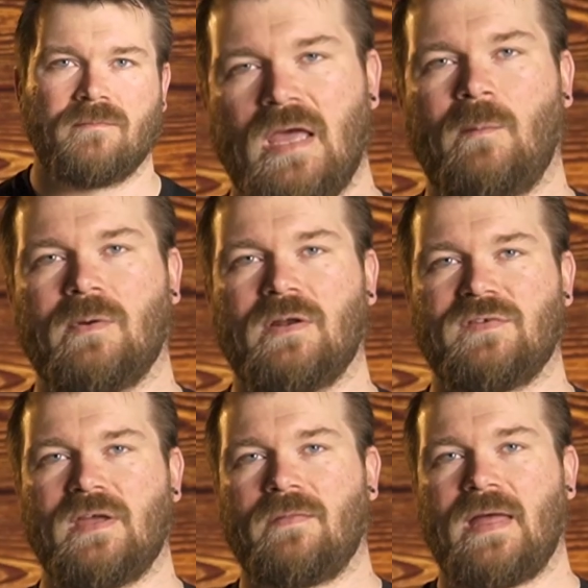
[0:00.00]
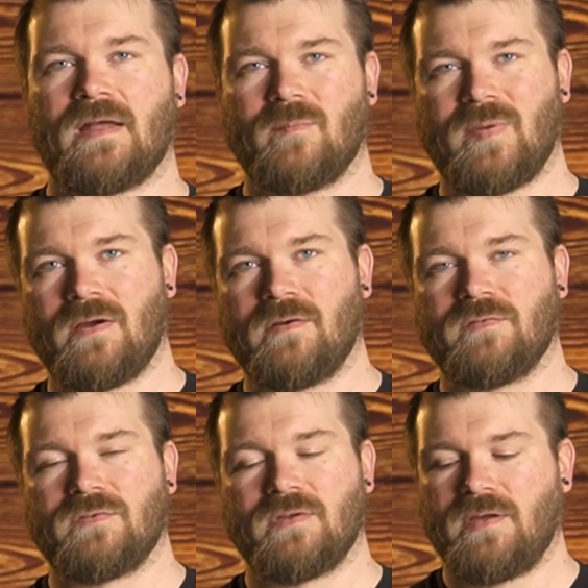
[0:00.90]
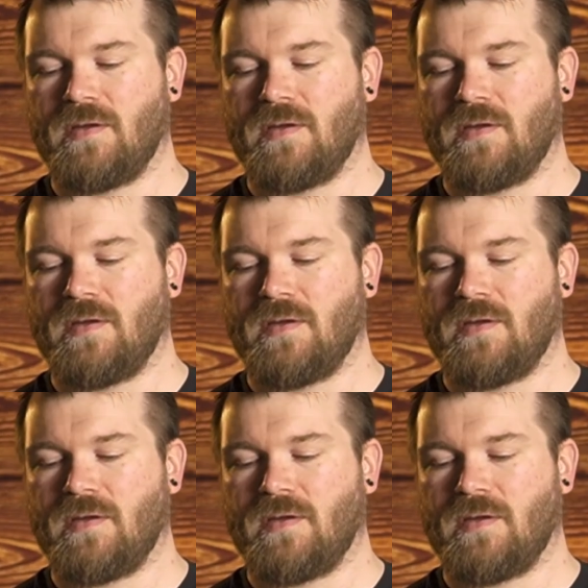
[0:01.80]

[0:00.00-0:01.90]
And we're gonna see how that compares